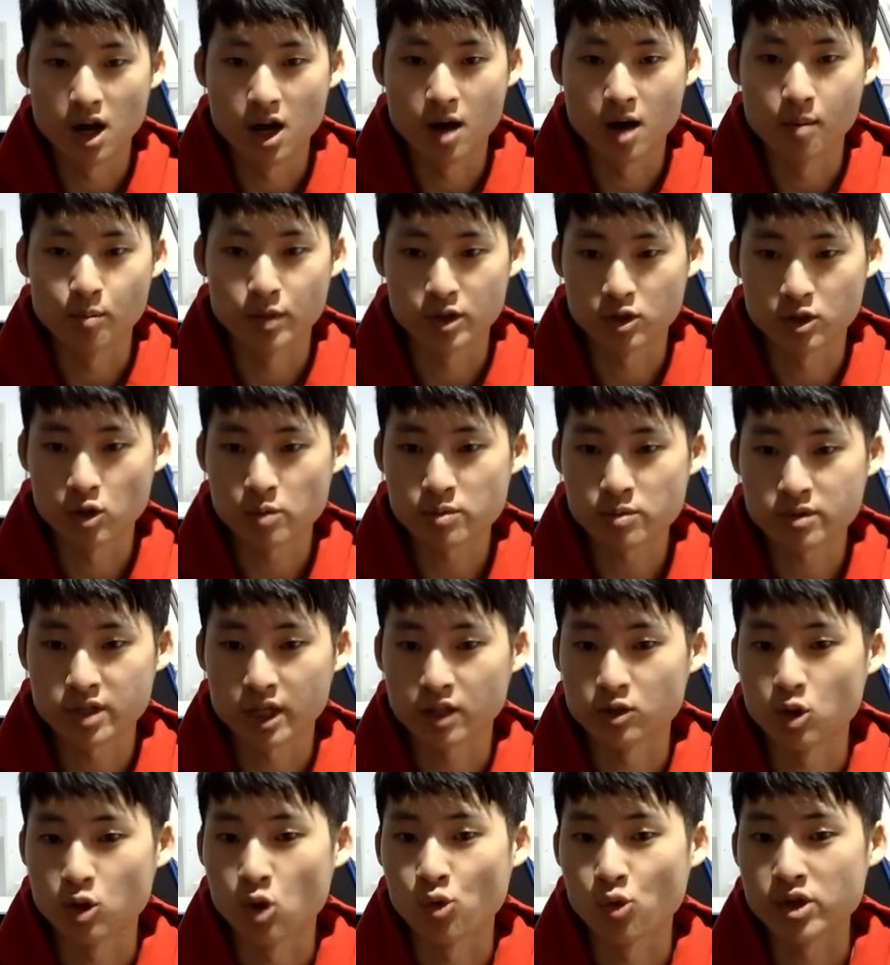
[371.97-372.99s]
there's almost like
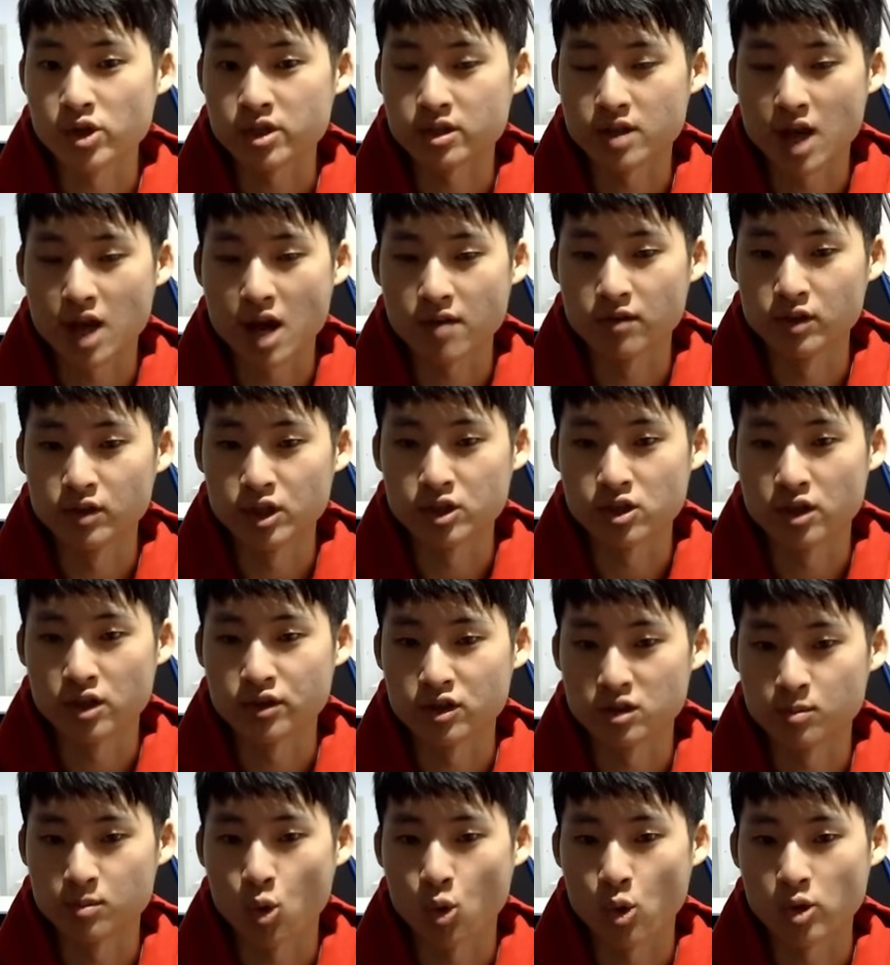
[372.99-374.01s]
no reason to have Elise on
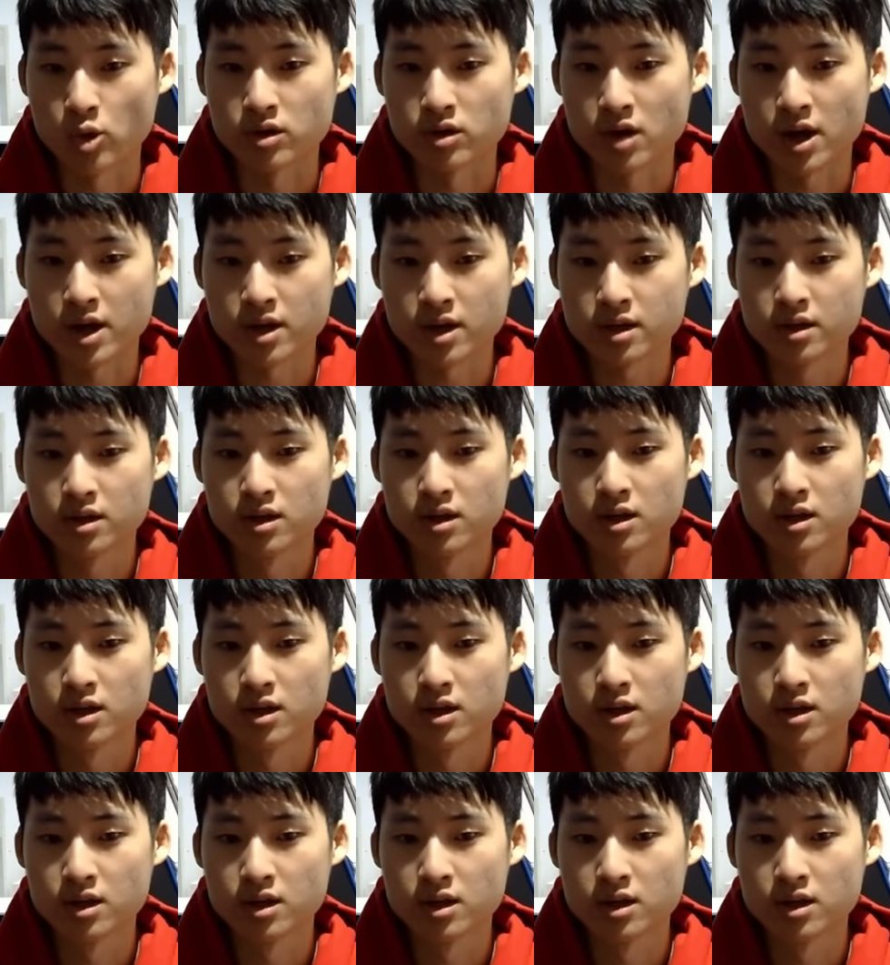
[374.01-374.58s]
this board, right?